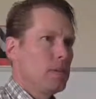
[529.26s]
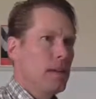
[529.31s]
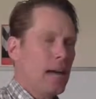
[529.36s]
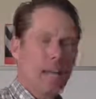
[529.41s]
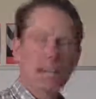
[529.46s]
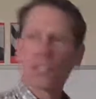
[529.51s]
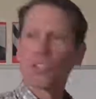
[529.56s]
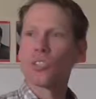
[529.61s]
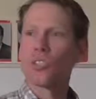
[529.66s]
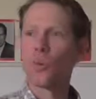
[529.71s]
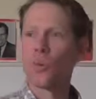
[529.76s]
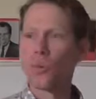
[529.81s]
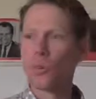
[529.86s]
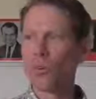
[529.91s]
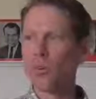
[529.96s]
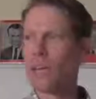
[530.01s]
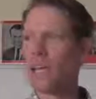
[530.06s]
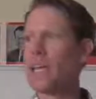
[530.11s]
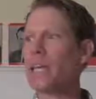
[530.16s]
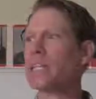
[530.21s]
That
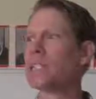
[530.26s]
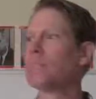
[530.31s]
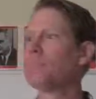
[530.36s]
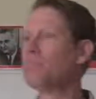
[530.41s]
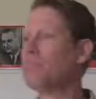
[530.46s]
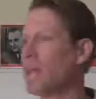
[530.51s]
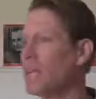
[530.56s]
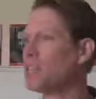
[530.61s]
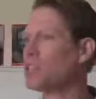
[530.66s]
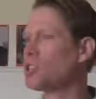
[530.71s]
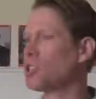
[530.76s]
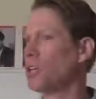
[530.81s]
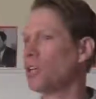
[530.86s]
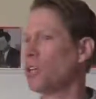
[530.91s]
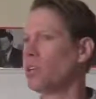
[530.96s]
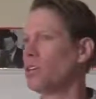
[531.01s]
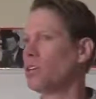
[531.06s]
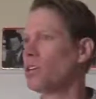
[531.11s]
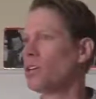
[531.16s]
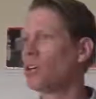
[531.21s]
story is
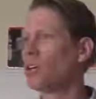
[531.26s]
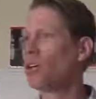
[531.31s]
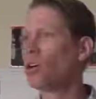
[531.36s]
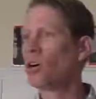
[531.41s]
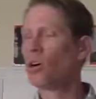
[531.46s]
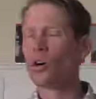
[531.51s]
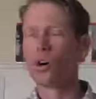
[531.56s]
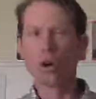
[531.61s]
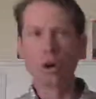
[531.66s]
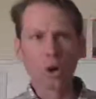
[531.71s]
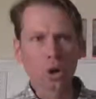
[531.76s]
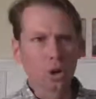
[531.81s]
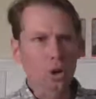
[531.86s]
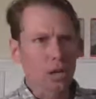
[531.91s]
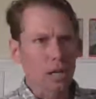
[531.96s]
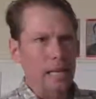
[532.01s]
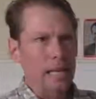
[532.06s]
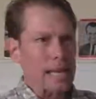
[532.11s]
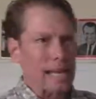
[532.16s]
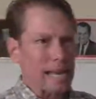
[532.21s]
mentioned
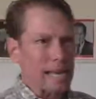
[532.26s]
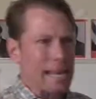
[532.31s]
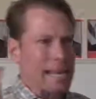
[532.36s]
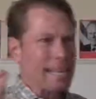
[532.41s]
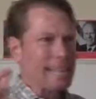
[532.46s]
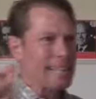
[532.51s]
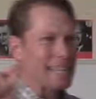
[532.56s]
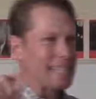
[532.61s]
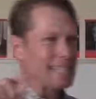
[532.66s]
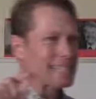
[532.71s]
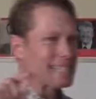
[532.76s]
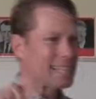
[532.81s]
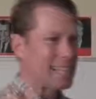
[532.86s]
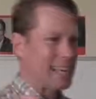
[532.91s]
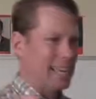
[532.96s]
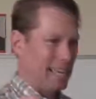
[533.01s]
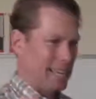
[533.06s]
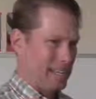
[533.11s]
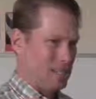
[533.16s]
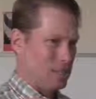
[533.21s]
early in this
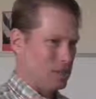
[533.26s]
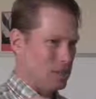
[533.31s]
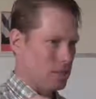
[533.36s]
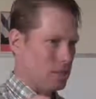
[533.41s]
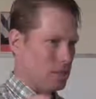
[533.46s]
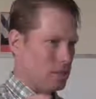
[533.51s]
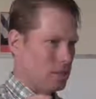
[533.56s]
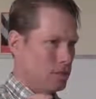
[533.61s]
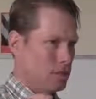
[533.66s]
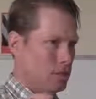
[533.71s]
text.